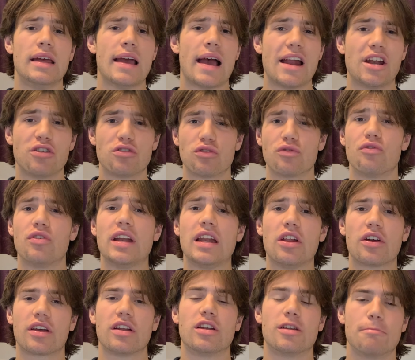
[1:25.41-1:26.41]
and if you're really
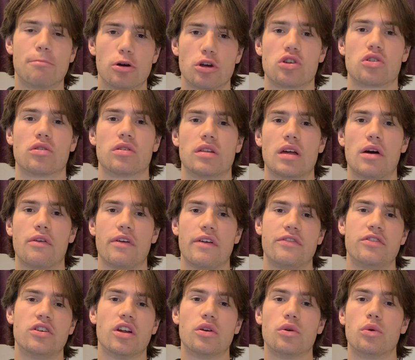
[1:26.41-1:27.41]
looking to push yourself, if
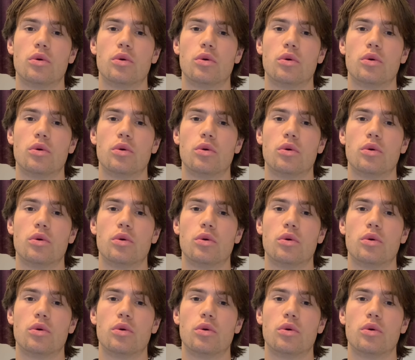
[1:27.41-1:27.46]
you've done